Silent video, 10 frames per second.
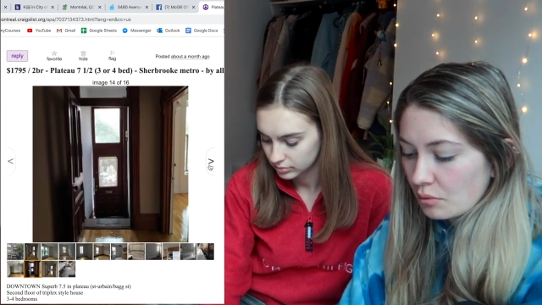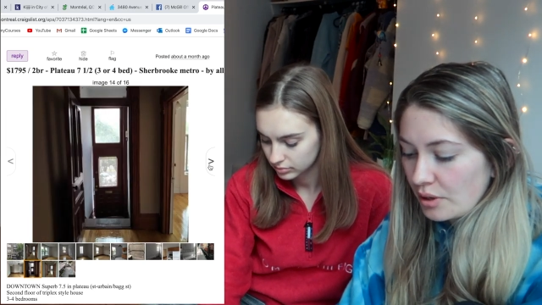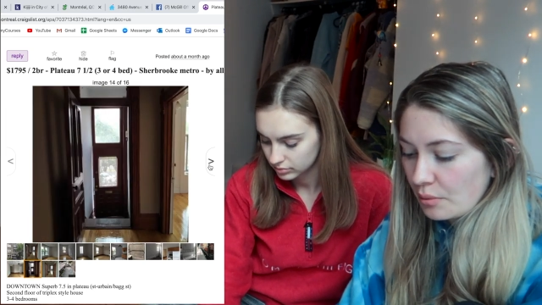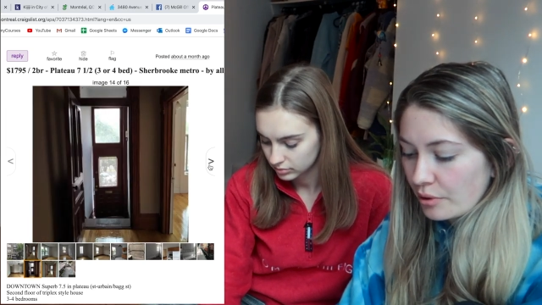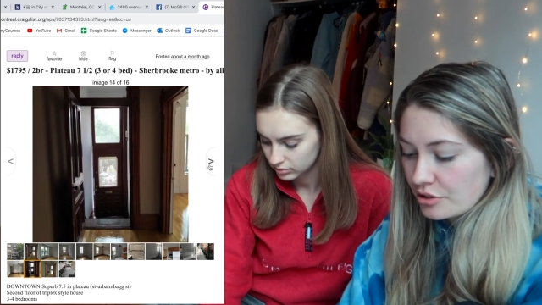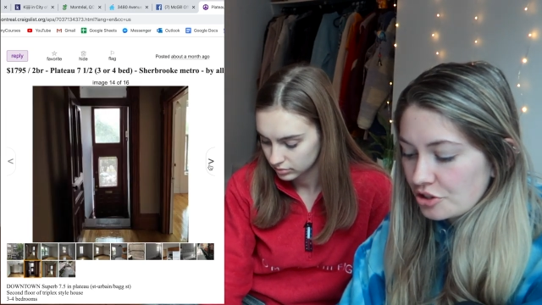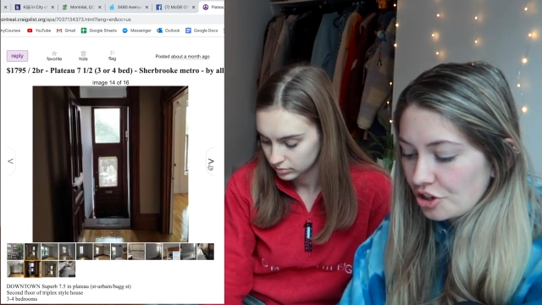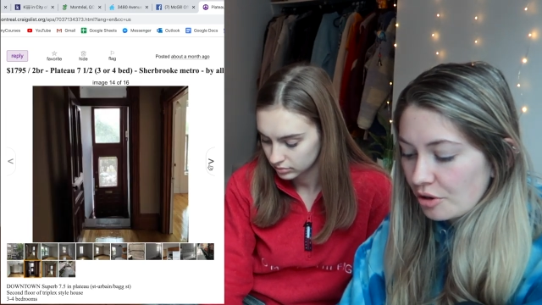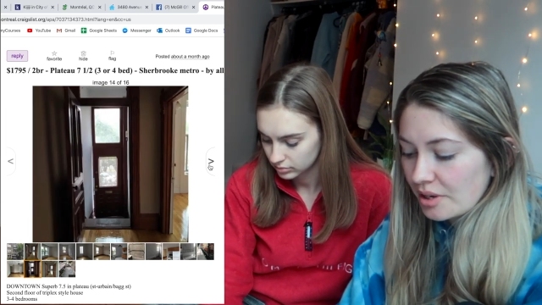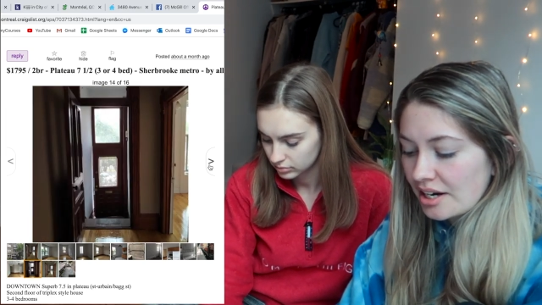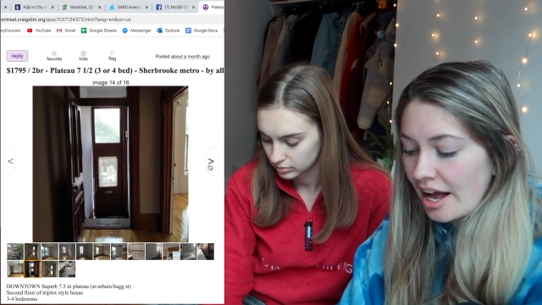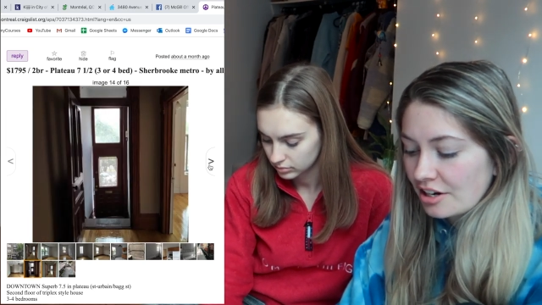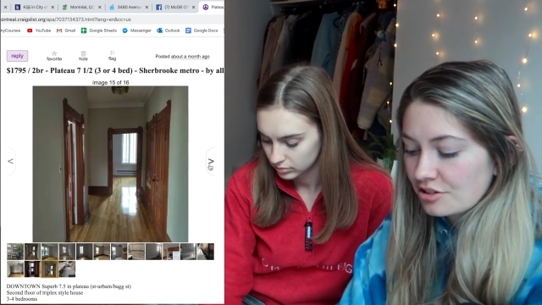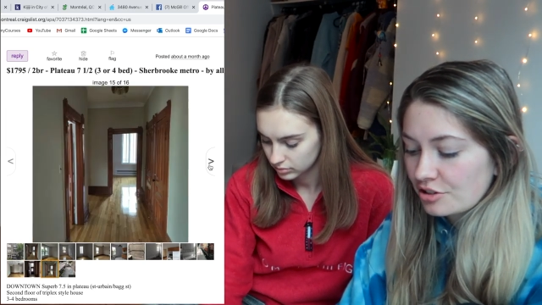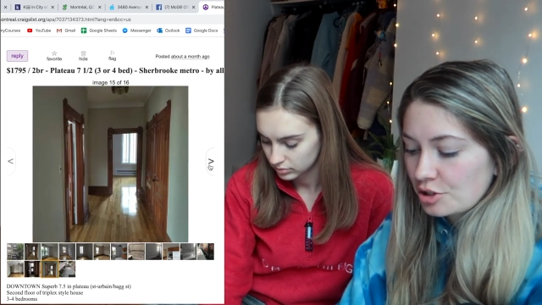Speaker 1: we weren't sure we didn't
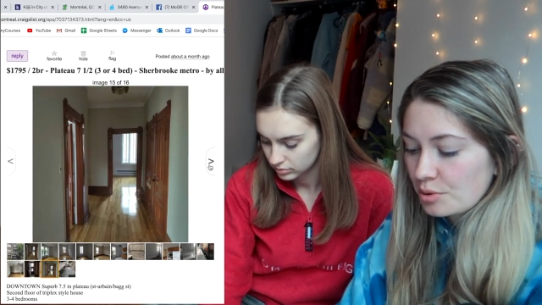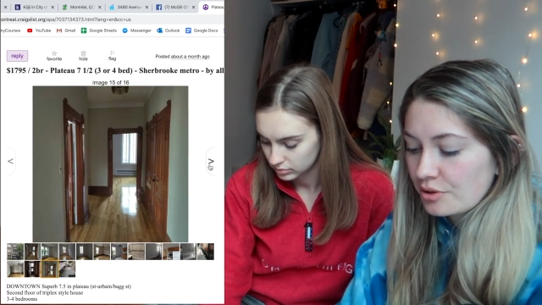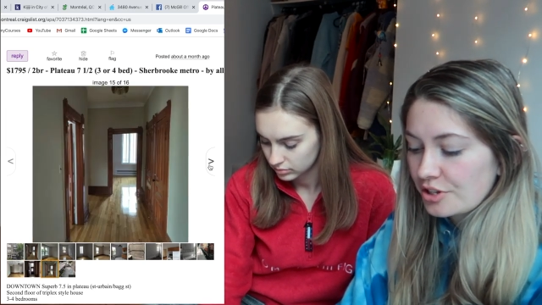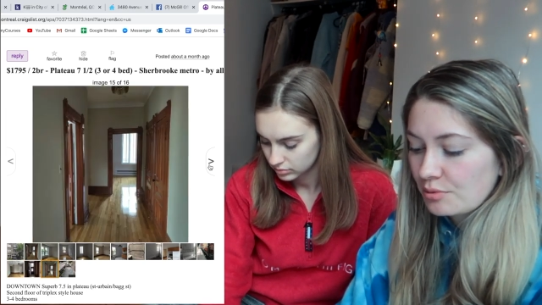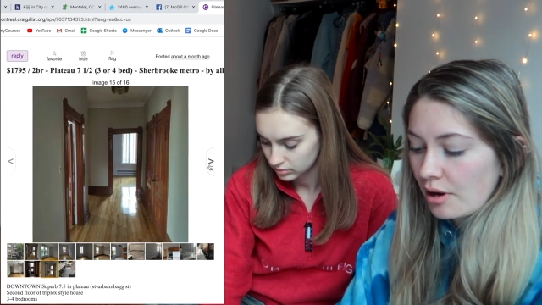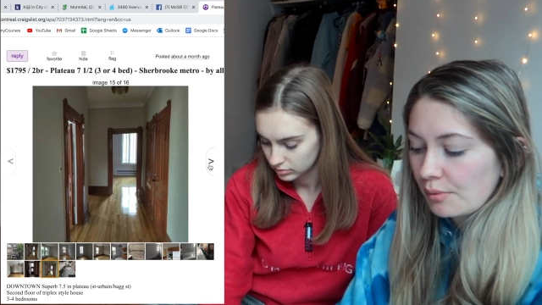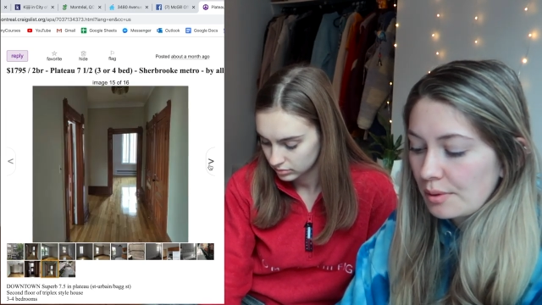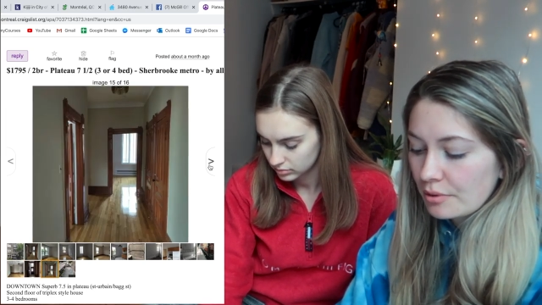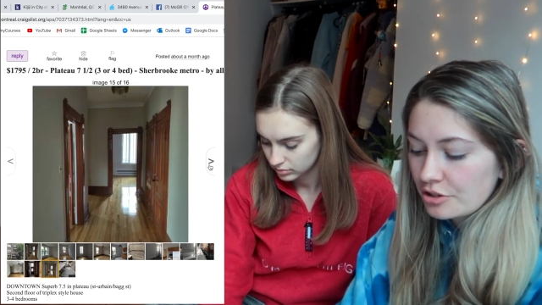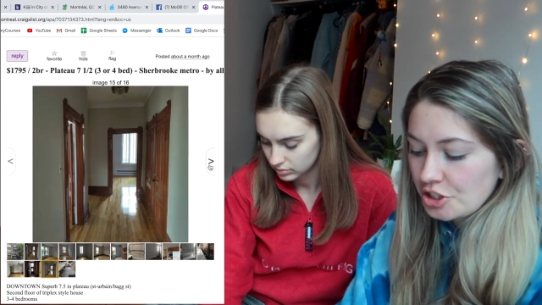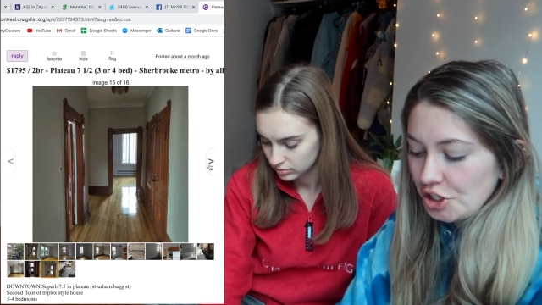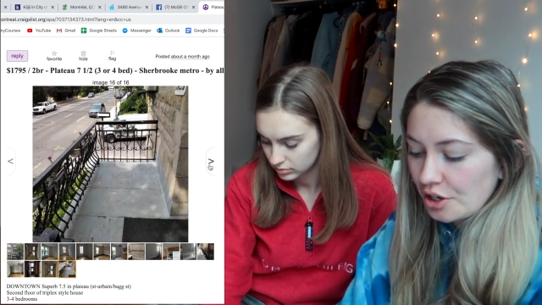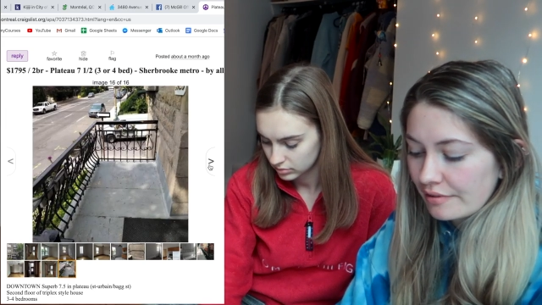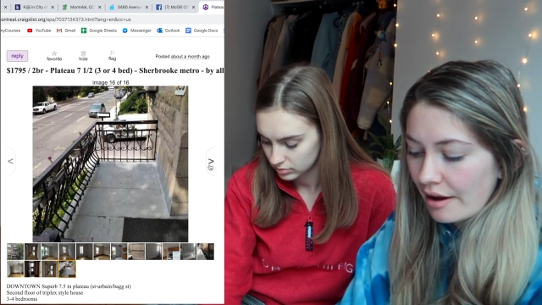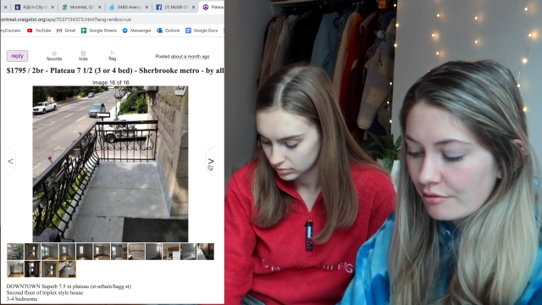actually tour this one we weren't sure
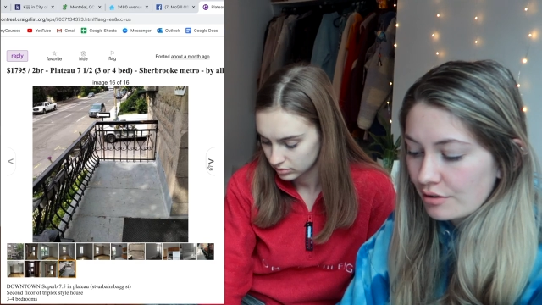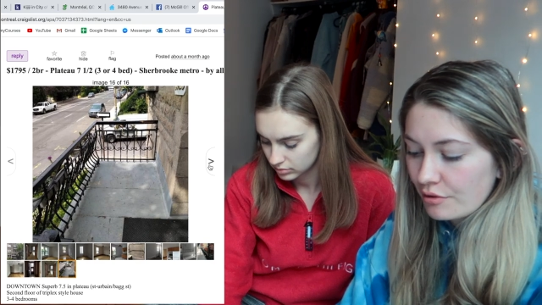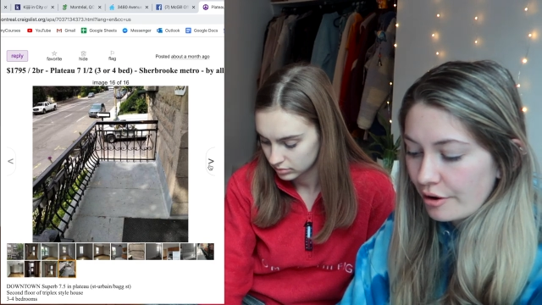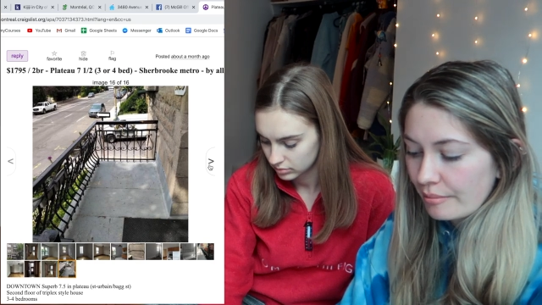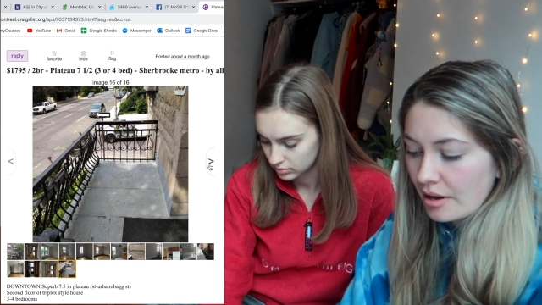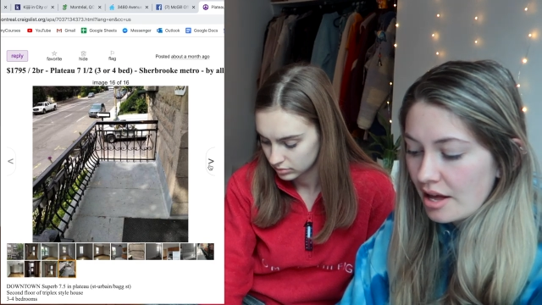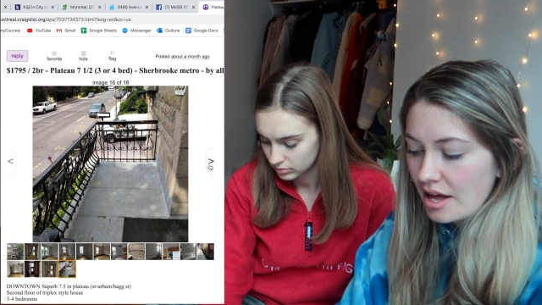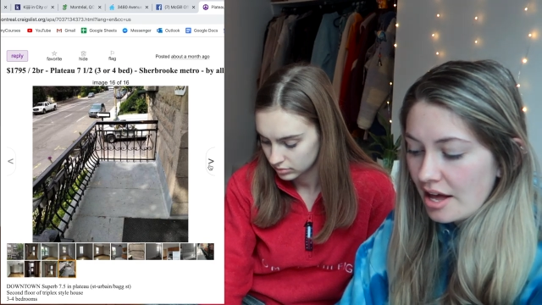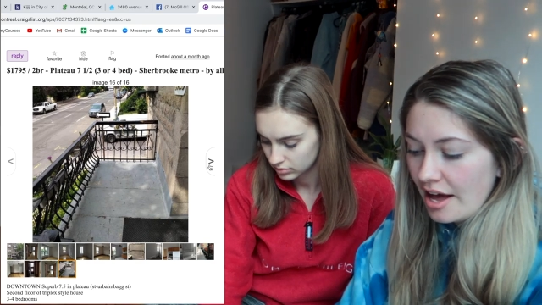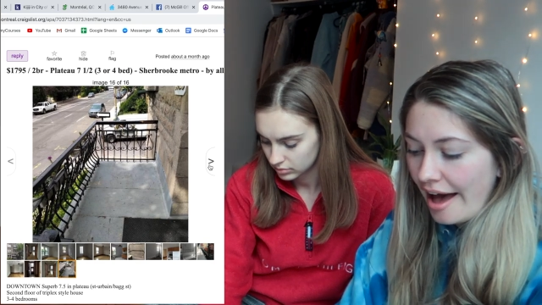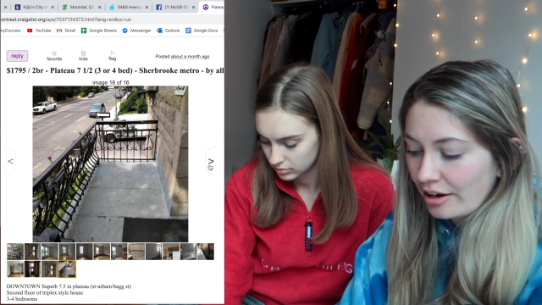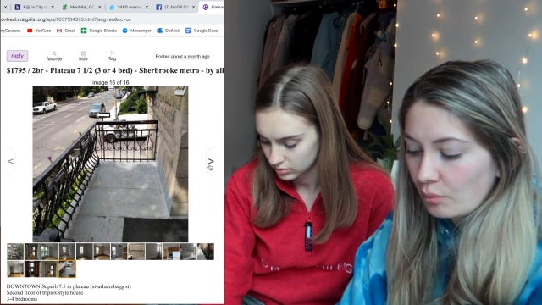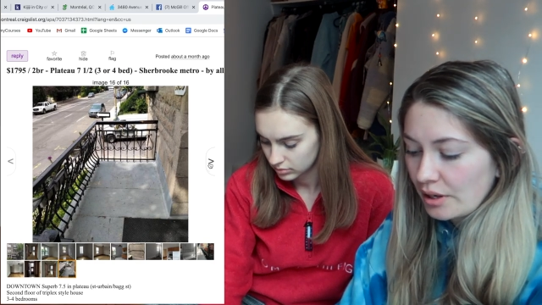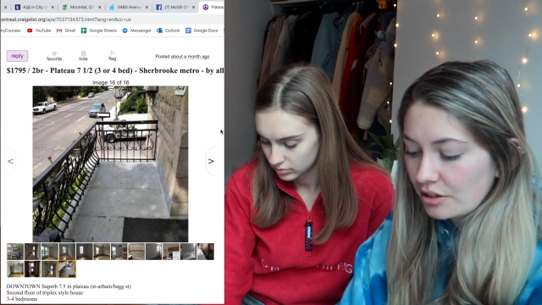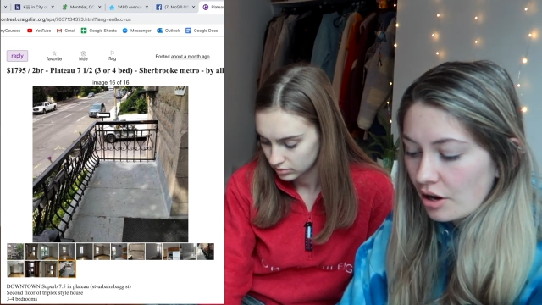if every room had a
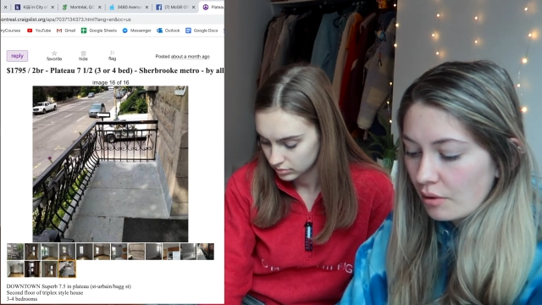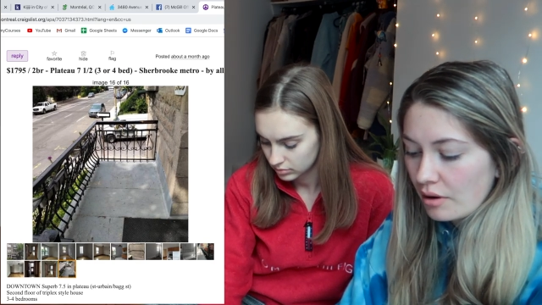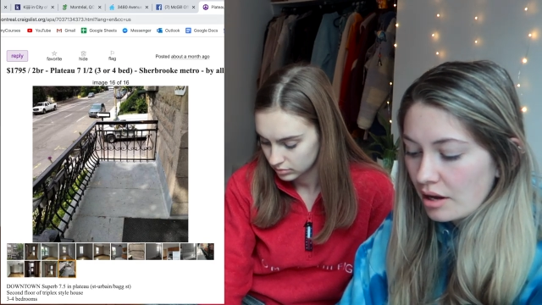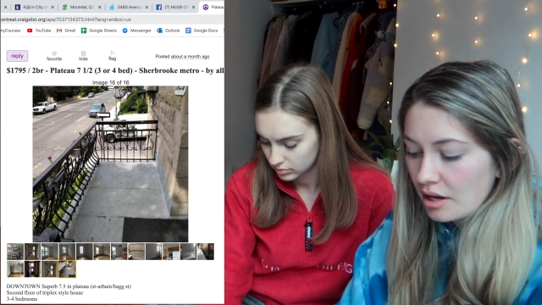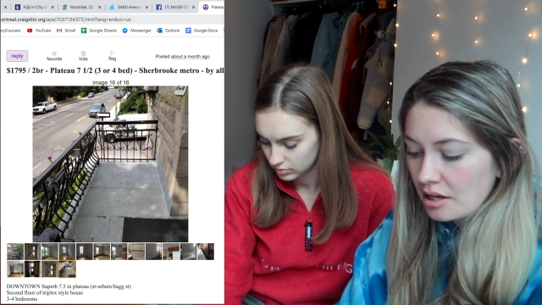window